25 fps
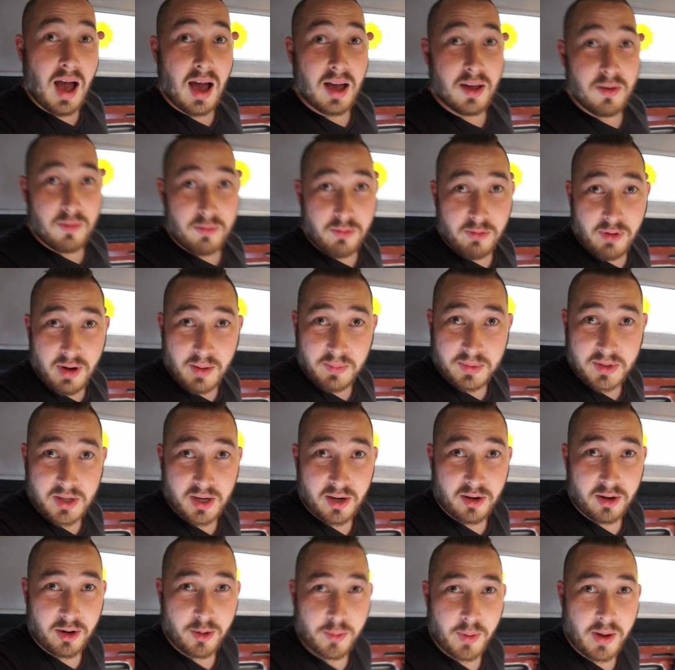I ripped
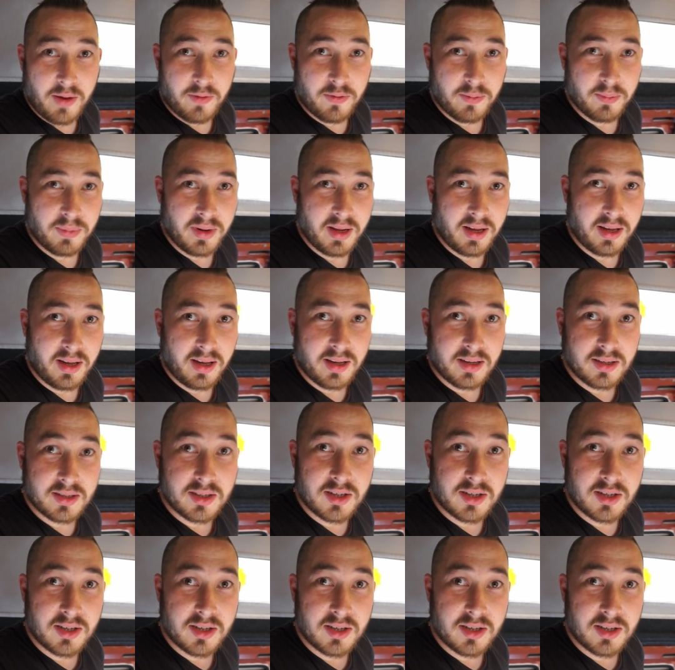her away from playing it.